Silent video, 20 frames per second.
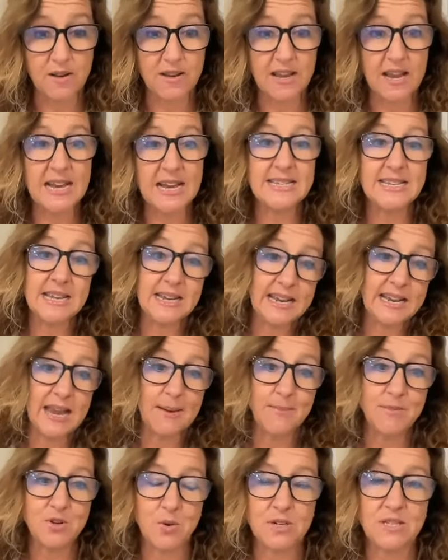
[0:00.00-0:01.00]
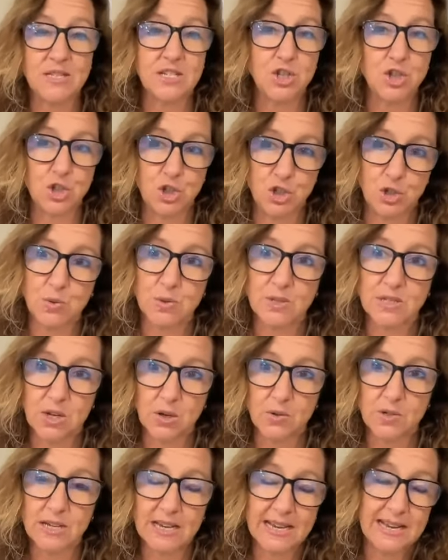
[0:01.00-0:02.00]
The idea came to us in June. So
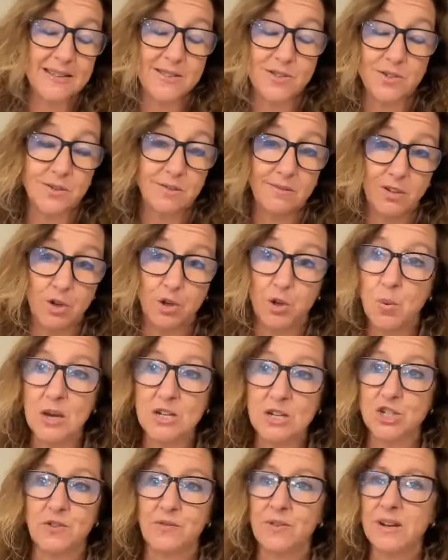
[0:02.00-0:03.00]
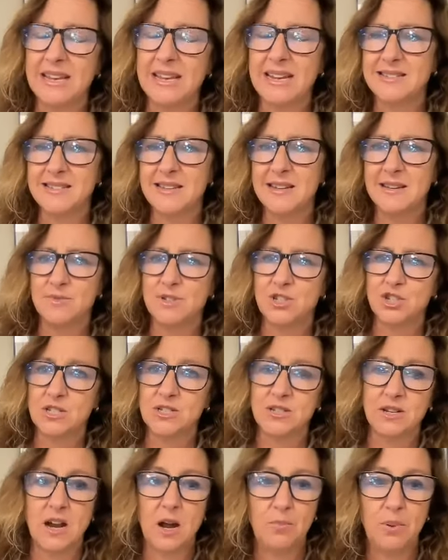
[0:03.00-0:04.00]
to answer your question, really, it was just
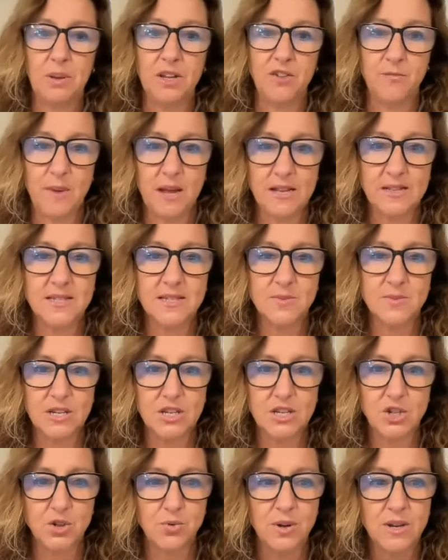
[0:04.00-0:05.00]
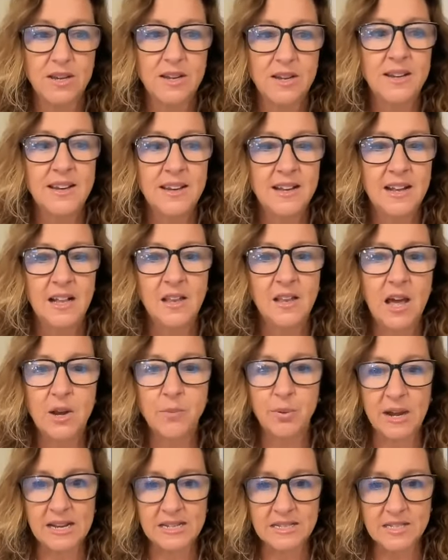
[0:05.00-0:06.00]
a couple of months. We do a lot of
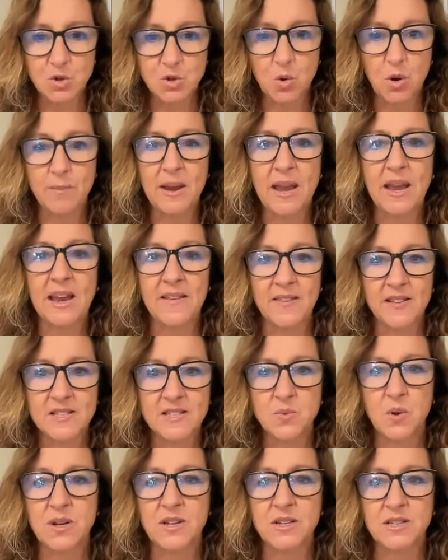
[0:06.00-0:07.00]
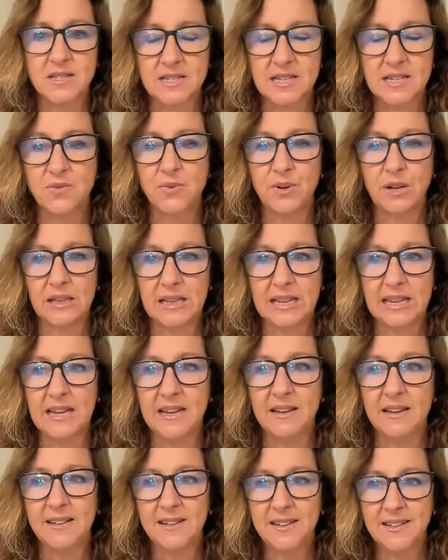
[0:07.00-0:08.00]
brainstorming, and this one it really
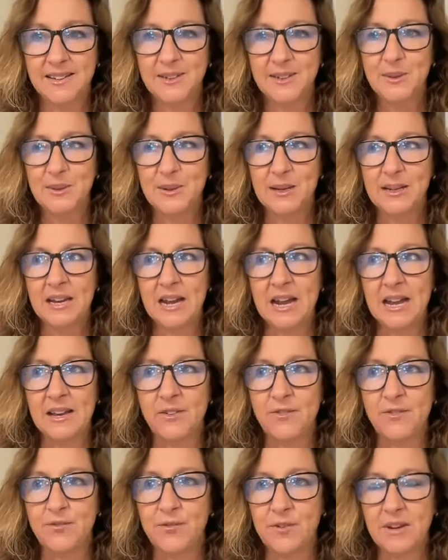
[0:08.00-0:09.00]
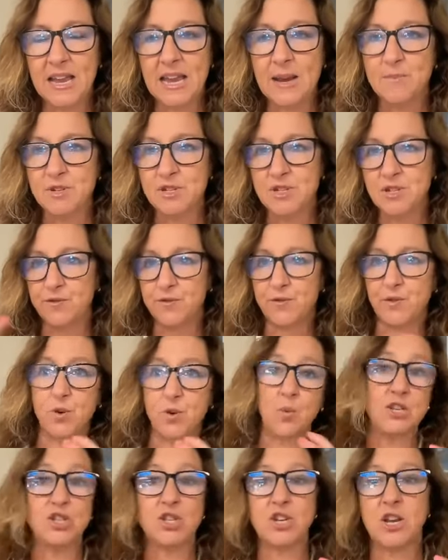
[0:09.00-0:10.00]
kind of came to
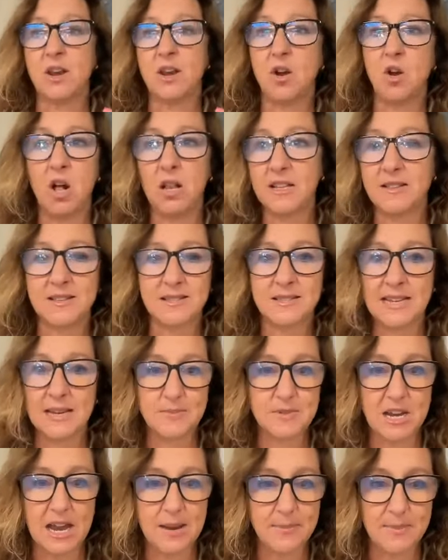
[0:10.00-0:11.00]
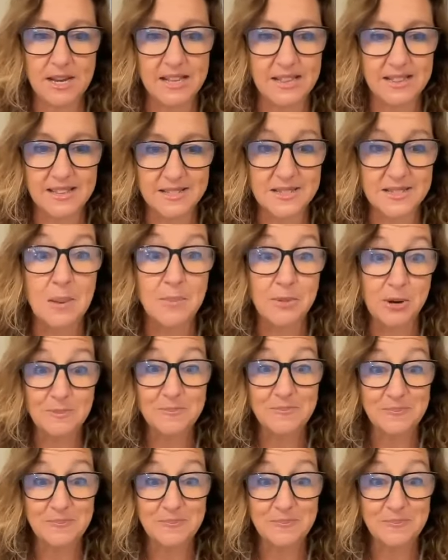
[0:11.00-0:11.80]
fruition all at the same time in the summer.